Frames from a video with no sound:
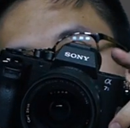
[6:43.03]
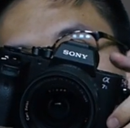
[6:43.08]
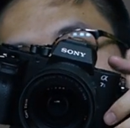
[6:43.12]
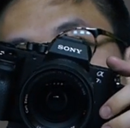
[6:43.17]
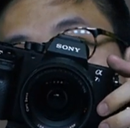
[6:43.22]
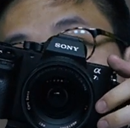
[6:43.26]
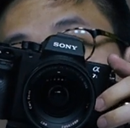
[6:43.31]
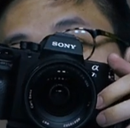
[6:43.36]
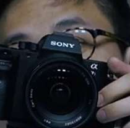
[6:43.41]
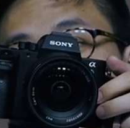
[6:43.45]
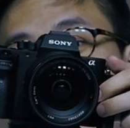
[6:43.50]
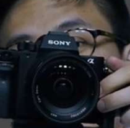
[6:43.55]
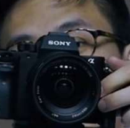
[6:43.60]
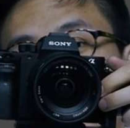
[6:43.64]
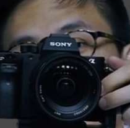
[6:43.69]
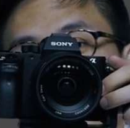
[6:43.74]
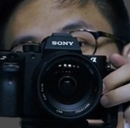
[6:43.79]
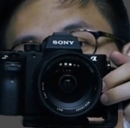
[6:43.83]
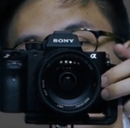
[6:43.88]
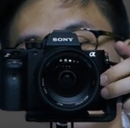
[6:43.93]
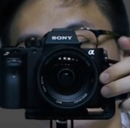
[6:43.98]
to the G4
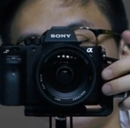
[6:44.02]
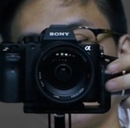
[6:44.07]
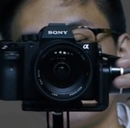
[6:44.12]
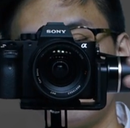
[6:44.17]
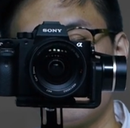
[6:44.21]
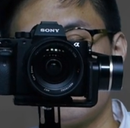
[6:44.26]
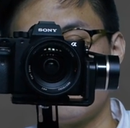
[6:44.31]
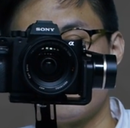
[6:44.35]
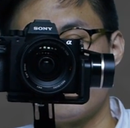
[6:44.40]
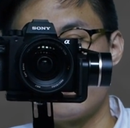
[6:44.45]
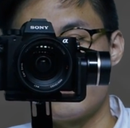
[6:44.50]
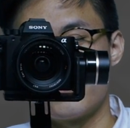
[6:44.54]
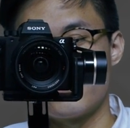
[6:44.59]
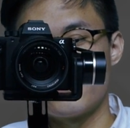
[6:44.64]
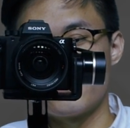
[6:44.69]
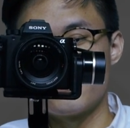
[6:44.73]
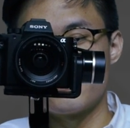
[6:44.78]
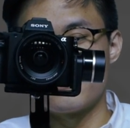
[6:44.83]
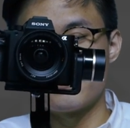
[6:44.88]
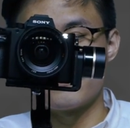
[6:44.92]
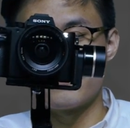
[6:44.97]
Pro.
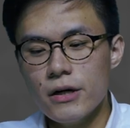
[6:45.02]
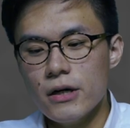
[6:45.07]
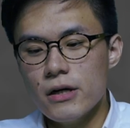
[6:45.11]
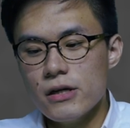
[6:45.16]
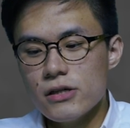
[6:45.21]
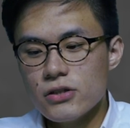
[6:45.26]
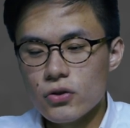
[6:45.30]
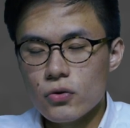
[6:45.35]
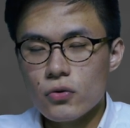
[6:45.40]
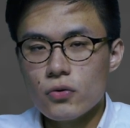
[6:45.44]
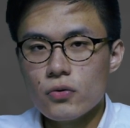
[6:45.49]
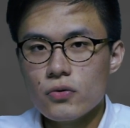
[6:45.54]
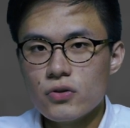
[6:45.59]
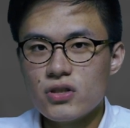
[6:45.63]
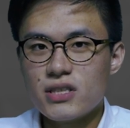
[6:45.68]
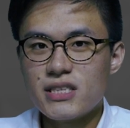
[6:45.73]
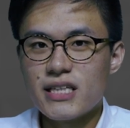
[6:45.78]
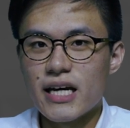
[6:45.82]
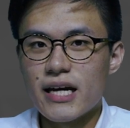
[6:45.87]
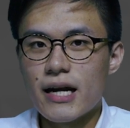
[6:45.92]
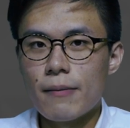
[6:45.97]
So to
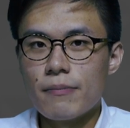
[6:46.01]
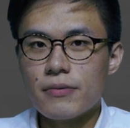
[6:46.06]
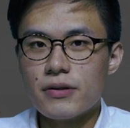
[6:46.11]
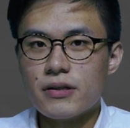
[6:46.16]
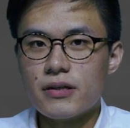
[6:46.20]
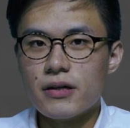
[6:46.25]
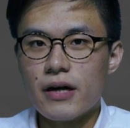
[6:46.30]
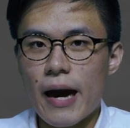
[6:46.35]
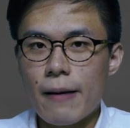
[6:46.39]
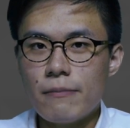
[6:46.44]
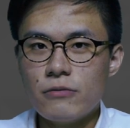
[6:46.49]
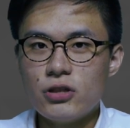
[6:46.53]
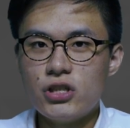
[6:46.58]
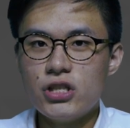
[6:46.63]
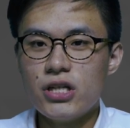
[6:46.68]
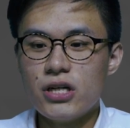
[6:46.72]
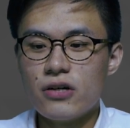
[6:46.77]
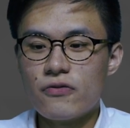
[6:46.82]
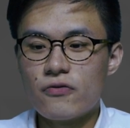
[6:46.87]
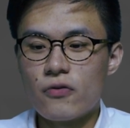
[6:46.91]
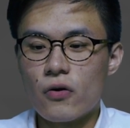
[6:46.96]
set up the
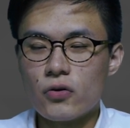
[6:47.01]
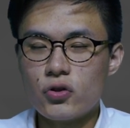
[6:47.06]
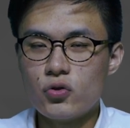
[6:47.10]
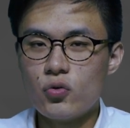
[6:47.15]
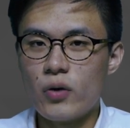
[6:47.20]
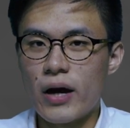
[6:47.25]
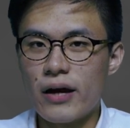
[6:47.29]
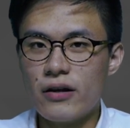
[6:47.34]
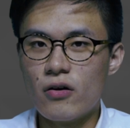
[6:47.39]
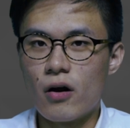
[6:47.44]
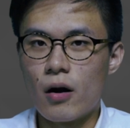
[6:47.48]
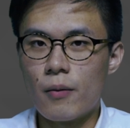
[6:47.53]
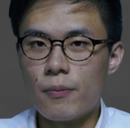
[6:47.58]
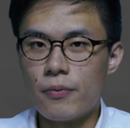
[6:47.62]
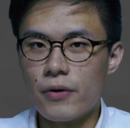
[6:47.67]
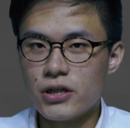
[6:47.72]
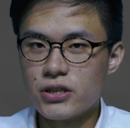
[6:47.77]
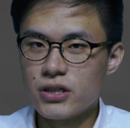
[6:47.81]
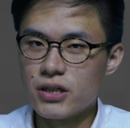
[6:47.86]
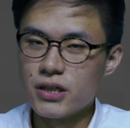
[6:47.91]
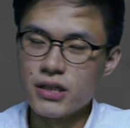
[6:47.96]
MG for two-handed
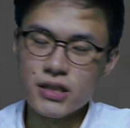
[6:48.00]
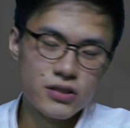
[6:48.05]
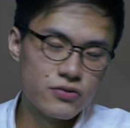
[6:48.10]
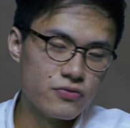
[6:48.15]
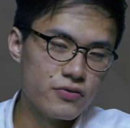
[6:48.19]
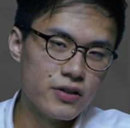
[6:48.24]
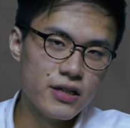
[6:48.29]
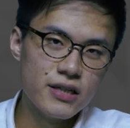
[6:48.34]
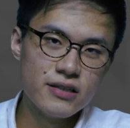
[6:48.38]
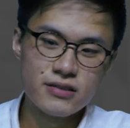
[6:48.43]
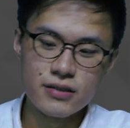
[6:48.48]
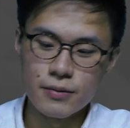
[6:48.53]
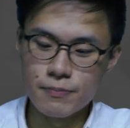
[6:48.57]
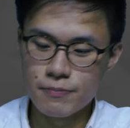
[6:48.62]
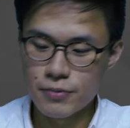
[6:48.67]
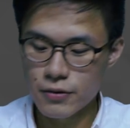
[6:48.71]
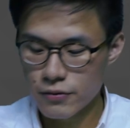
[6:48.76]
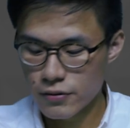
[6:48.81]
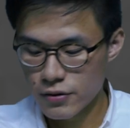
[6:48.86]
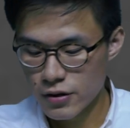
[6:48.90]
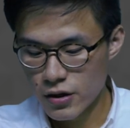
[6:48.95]
operation, it's really
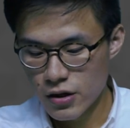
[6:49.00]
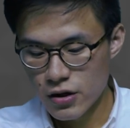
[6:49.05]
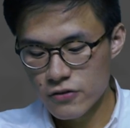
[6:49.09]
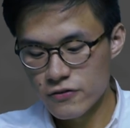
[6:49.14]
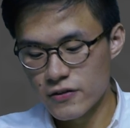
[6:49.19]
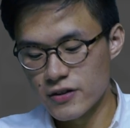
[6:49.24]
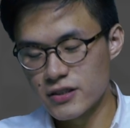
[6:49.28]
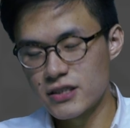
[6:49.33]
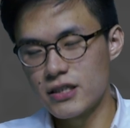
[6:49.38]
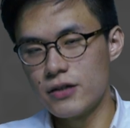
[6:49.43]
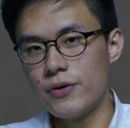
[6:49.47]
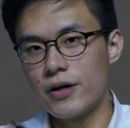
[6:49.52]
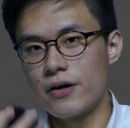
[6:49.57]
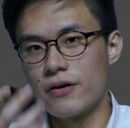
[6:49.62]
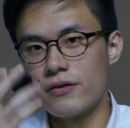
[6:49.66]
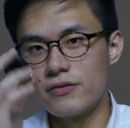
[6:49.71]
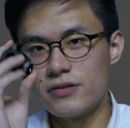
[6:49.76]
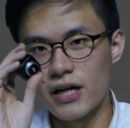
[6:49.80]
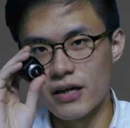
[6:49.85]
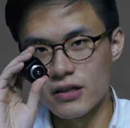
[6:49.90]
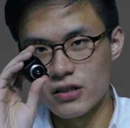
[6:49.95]
simple. Firstly, we got
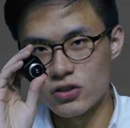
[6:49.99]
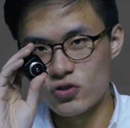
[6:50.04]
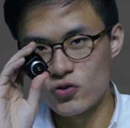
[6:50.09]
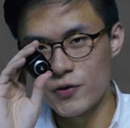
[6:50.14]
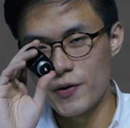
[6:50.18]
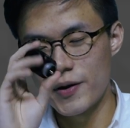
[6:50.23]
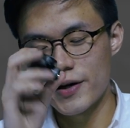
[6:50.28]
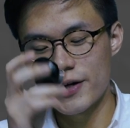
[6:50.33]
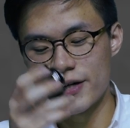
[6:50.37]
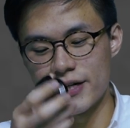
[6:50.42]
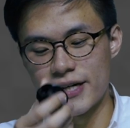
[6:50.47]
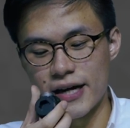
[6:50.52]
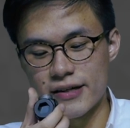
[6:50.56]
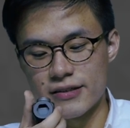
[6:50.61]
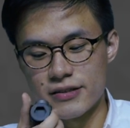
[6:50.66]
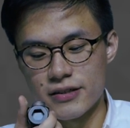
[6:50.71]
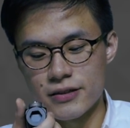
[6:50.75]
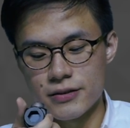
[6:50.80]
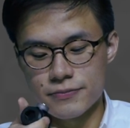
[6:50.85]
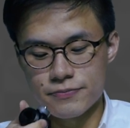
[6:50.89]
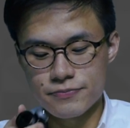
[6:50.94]
to take the 3-way
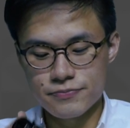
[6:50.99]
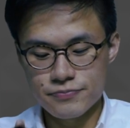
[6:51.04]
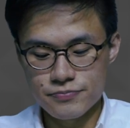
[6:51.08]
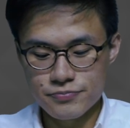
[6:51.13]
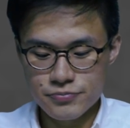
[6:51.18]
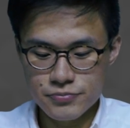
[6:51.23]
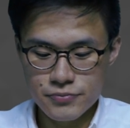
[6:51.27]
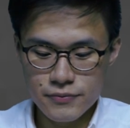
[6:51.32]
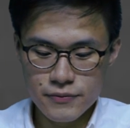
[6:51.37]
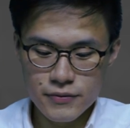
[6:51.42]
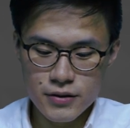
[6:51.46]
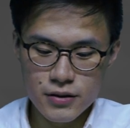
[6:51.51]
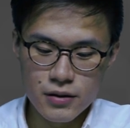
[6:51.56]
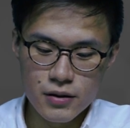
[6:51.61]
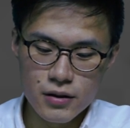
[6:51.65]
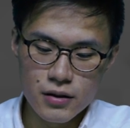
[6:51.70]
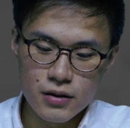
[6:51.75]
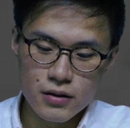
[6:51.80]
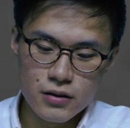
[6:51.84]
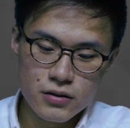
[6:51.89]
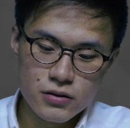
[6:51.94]
connector,
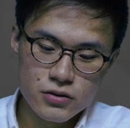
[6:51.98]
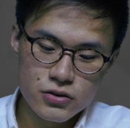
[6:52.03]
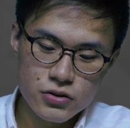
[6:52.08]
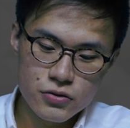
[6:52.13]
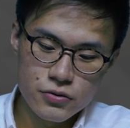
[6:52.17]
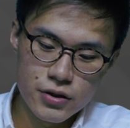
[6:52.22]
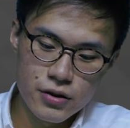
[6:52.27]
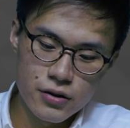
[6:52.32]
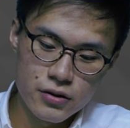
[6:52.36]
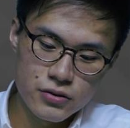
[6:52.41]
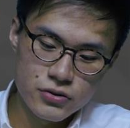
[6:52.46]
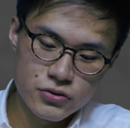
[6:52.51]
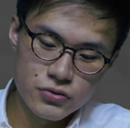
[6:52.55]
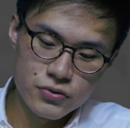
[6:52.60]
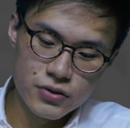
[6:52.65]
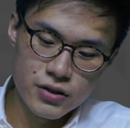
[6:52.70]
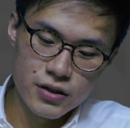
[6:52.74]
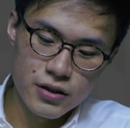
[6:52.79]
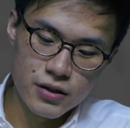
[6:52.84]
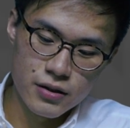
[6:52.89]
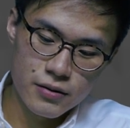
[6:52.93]
screw it onto
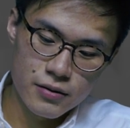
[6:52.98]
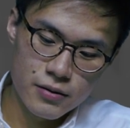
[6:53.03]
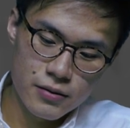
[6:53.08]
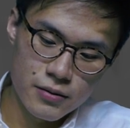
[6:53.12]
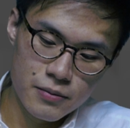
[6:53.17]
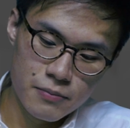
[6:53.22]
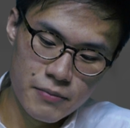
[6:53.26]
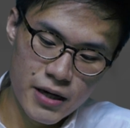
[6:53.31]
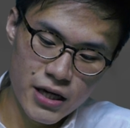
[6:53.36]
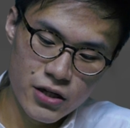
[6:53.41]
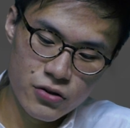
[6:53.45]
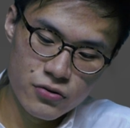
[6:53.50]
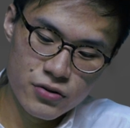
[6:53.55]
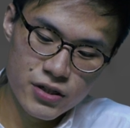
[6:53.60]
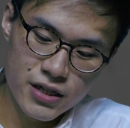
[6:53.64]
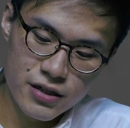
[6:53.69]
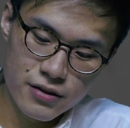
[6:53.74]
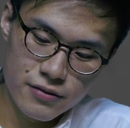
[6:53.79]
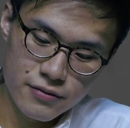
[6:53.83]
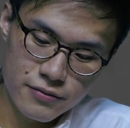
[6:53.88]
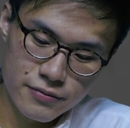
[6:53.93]
the main
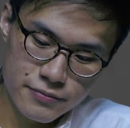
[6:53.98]
unit.